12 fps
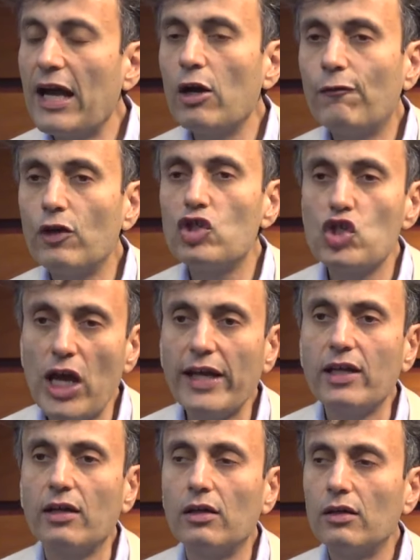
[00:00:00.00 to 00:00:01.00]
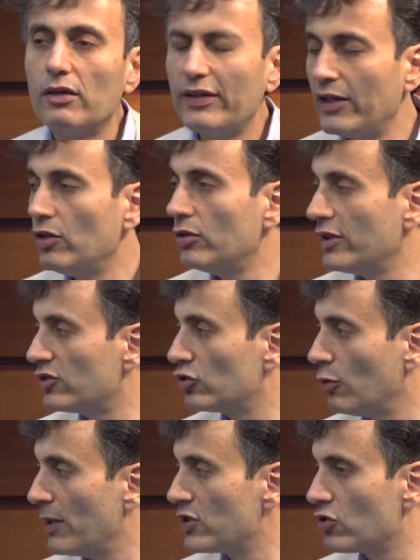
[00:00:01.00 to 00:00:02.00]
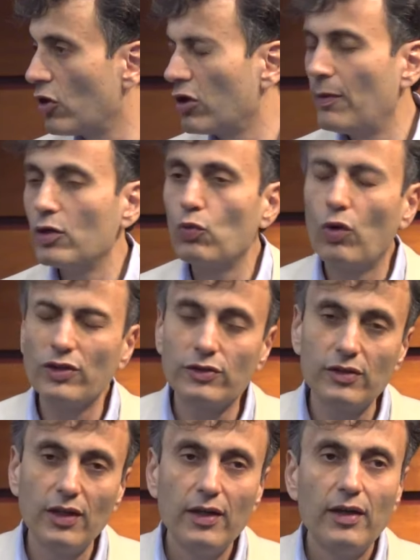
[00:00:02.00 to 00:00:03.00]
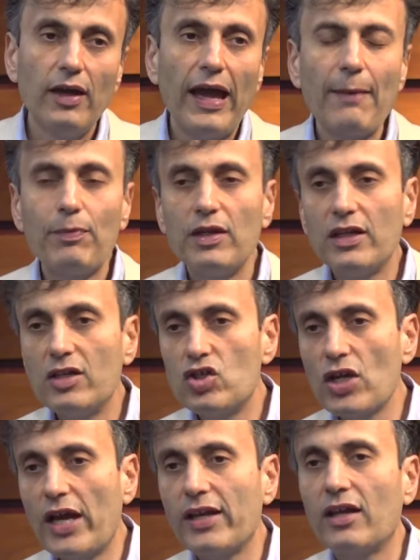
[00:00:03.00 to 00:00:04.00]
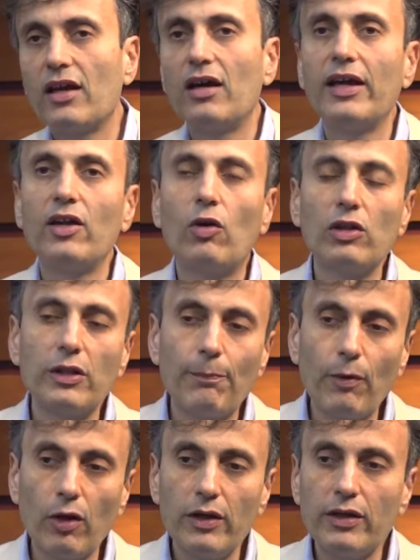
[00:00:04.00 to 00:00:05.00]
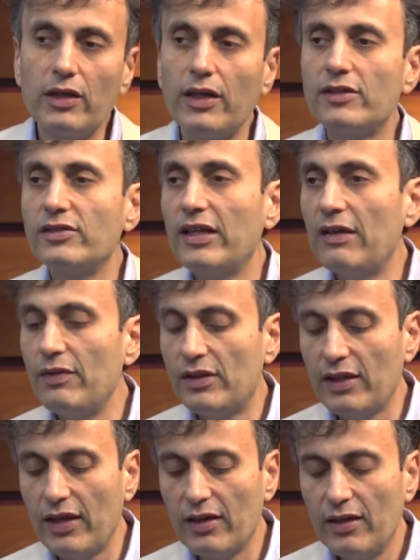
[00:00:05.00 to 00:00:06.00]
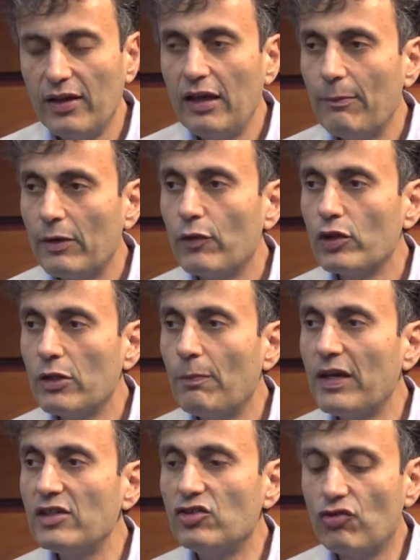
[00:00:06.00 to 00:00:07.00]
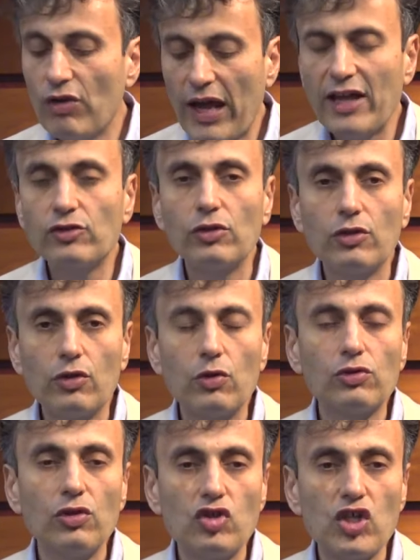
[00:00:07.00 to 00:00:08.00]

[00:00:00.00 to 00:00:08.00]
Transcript: now for China. That, you know, there's so much talk about what's happening in China and all the politics and everything. But one of the biggest drags on growth in